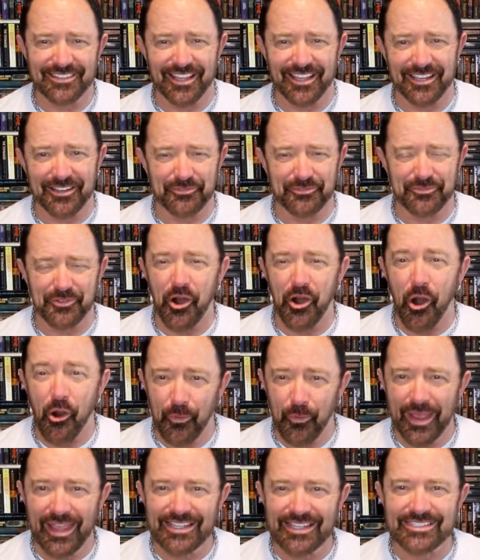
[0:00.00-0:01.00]
like
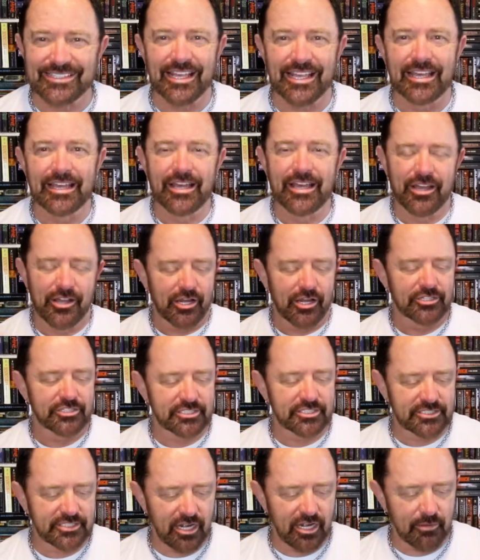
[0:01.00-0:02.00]
always, are
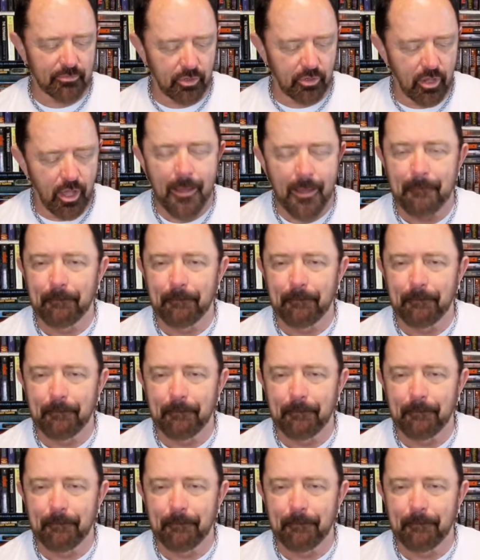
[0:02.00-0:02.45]
just terrible.